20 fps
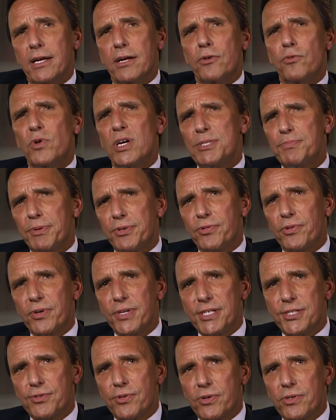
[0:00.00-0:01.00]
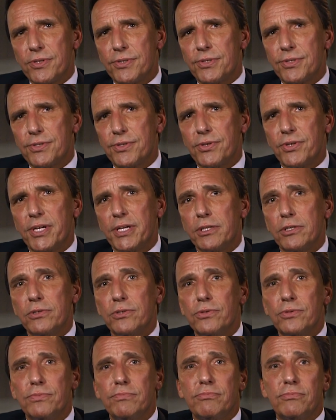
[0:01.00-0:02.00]
Respiratory disorders could
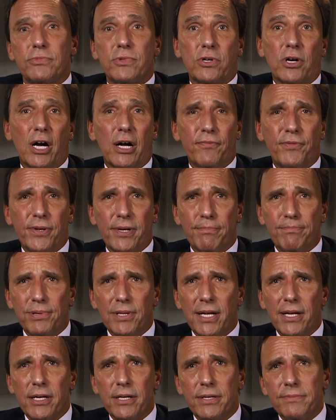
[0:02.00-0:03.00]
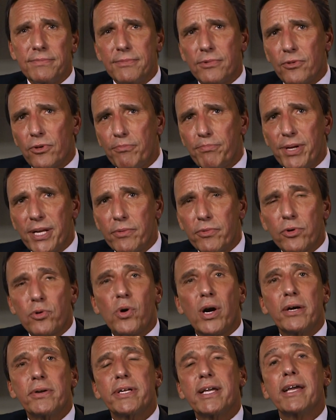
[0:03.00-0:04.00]
include coughing up blood or being
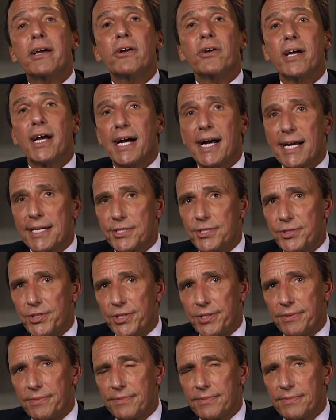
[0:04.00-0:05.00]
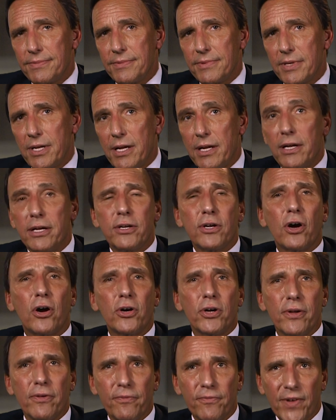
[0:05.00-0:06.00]
required to carry oxygen.
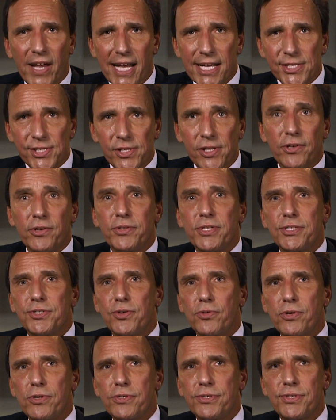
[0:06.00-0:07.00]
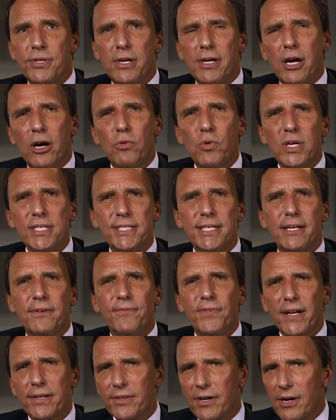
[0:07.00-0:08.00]
Cardiovascular disorders are ones that
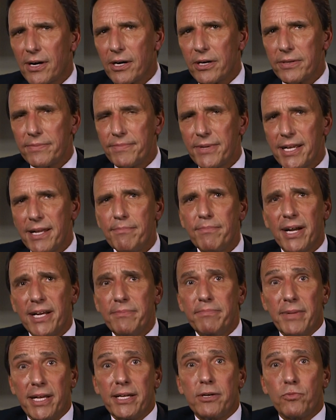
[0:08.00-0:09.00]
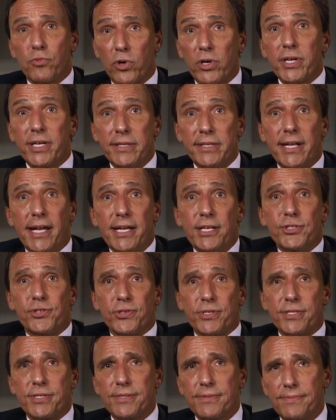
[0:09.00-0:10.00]
affect the heart and might make working
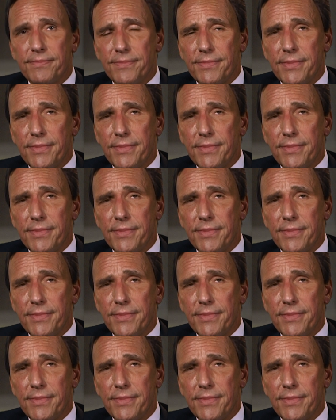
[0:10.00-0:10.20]
dangerous.